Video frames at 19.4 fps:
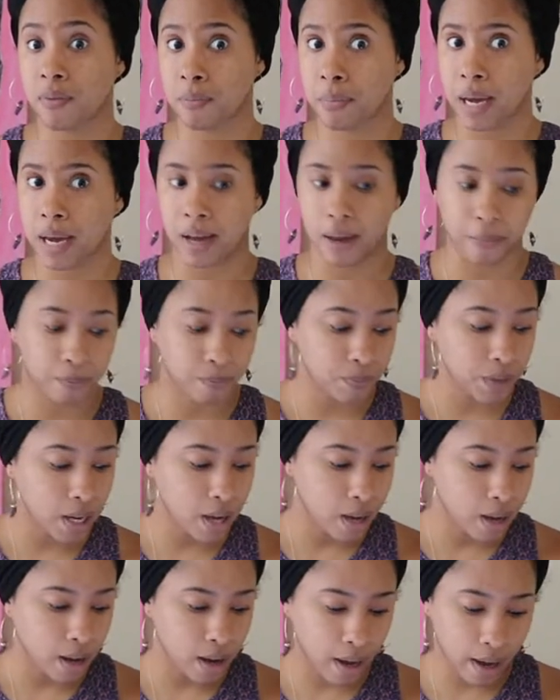a man.
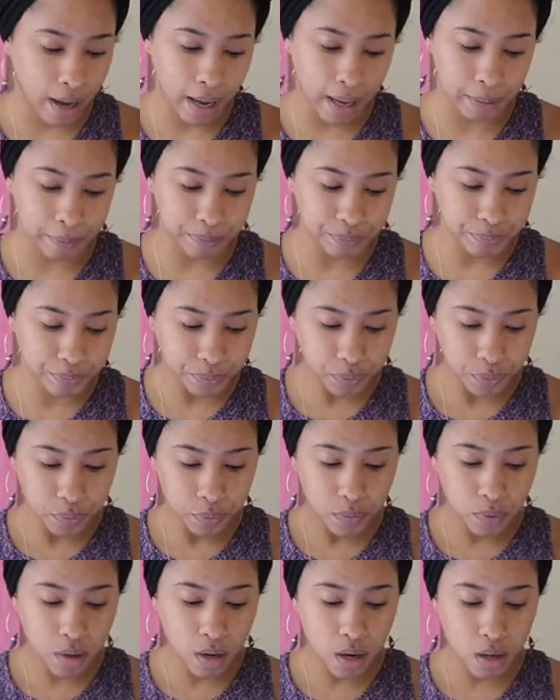Um,
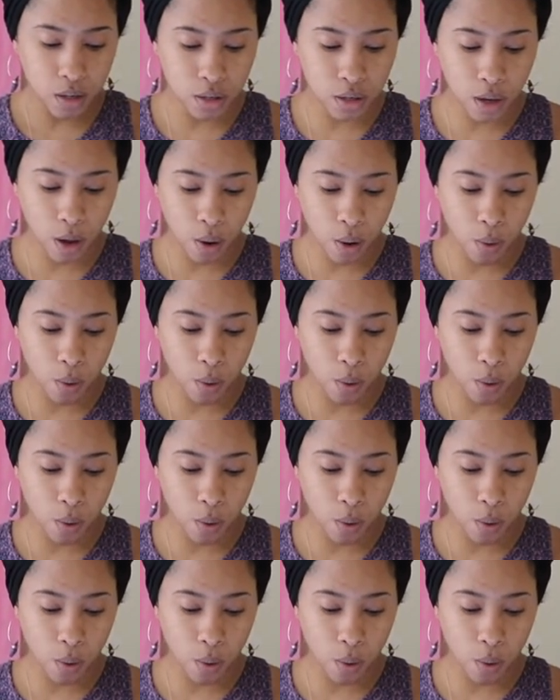so,